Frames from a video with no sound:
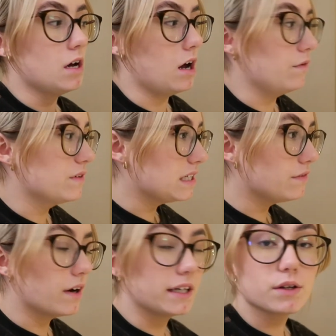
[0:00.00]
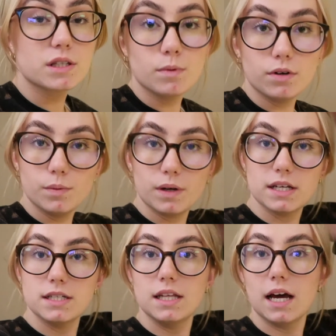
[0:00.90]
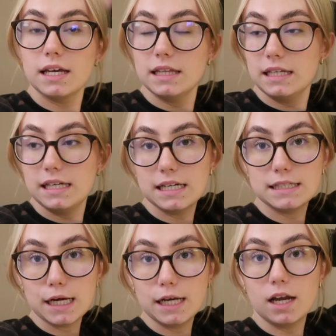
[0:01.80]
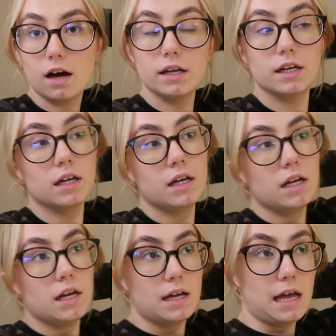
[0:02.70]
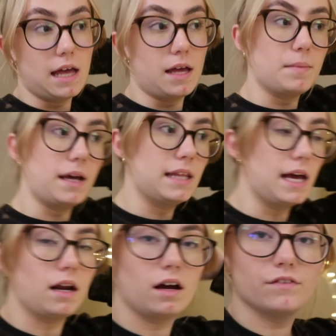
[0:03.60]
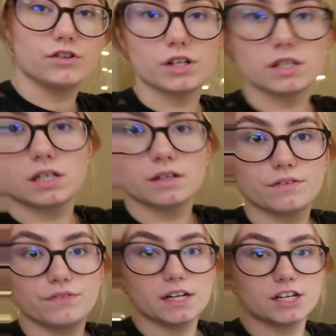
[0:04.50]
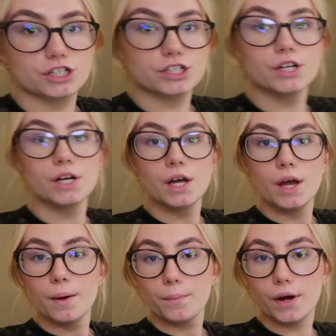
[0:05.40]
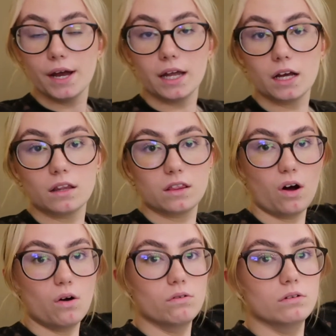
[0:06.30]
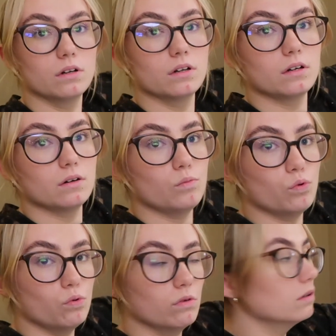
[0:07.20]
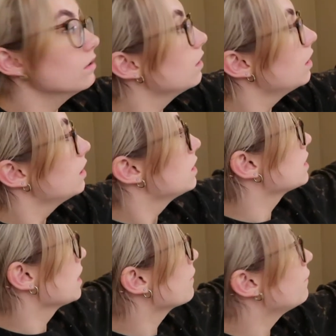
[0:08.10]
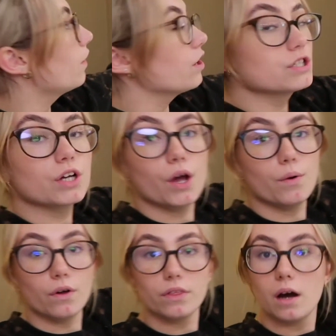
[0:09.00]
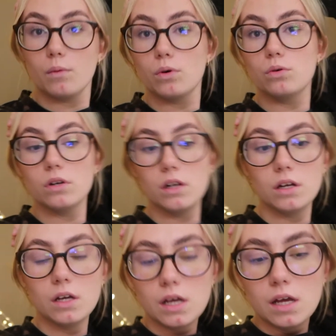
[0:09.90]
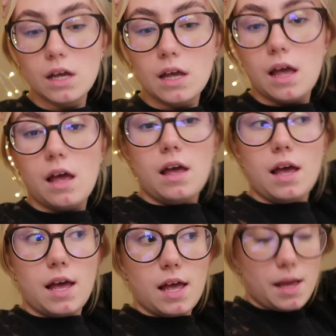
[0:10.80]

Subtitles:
I'll obviously find out tomorrow when I see that in the daylight. And then I've just finished putting the whole wall, it's like first coat on that wall. But